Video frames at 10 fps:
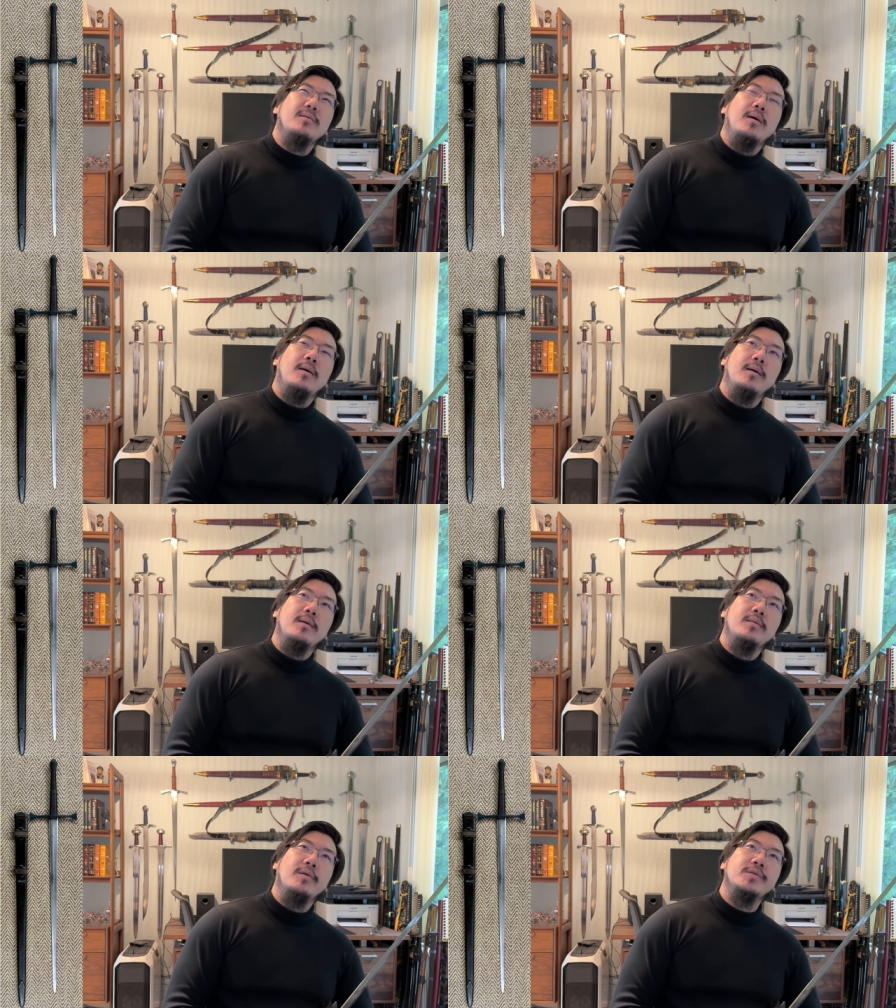uh,
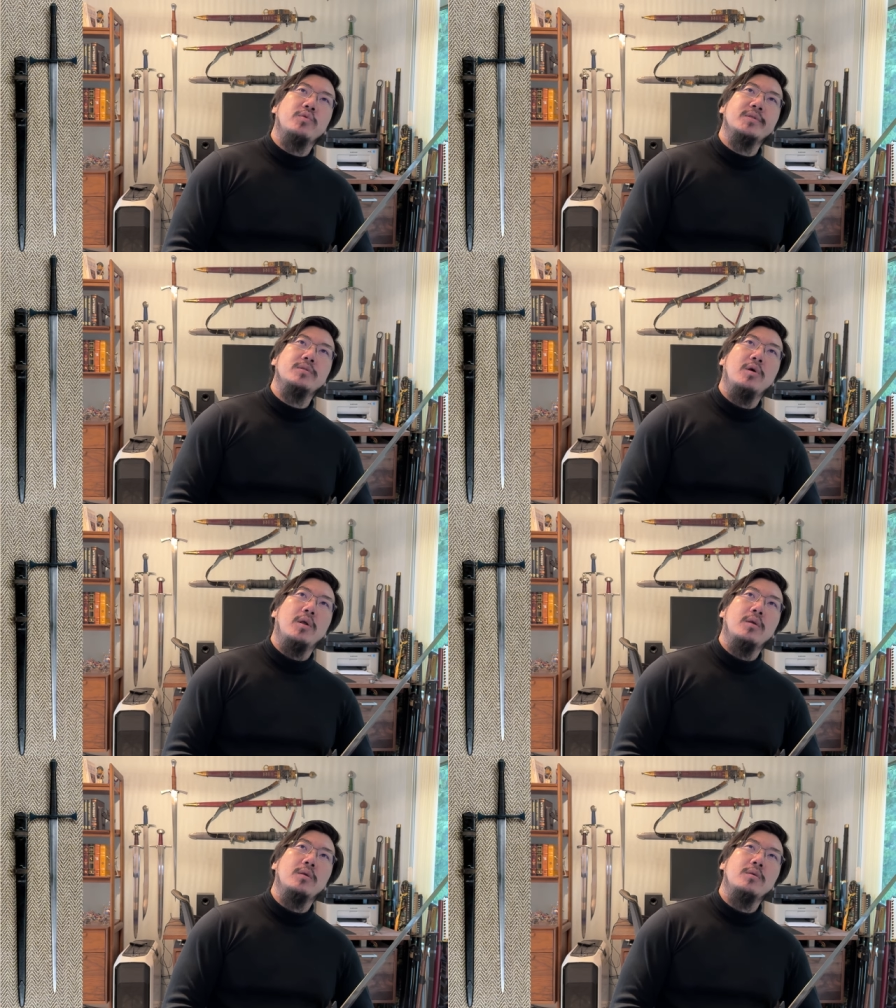their swords
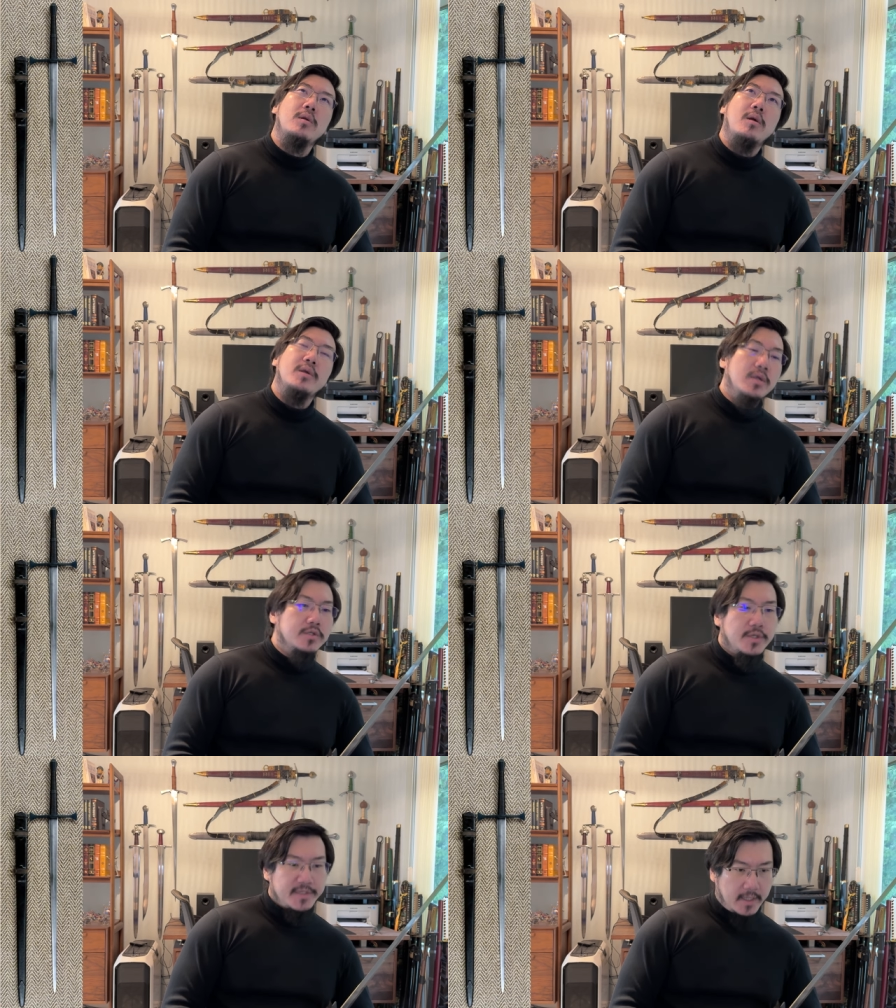look
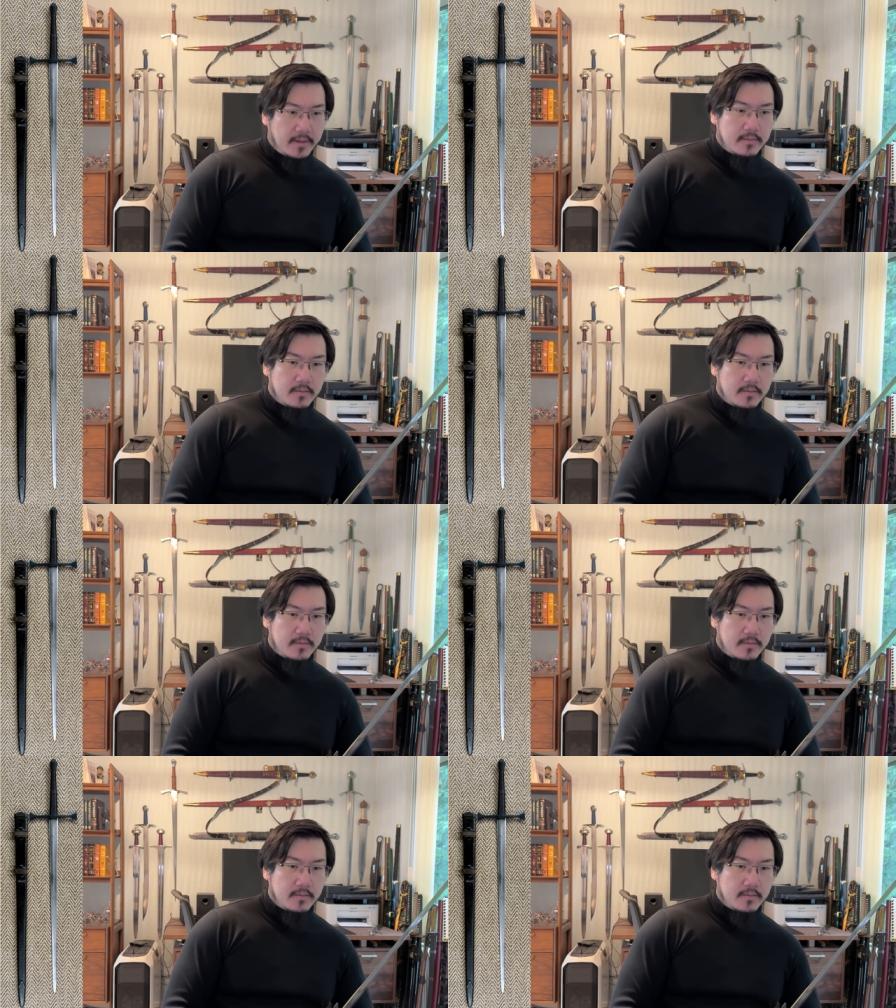interesting,